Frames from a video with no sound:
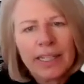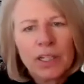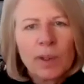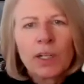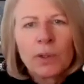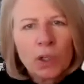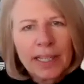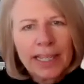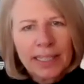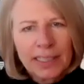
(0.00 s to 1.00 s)
you're
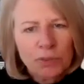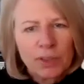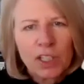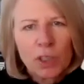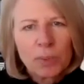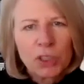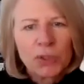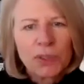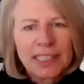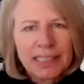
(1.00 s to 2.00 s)
looking at different
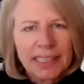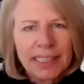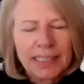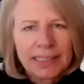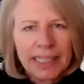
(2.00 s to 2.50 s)
opportunities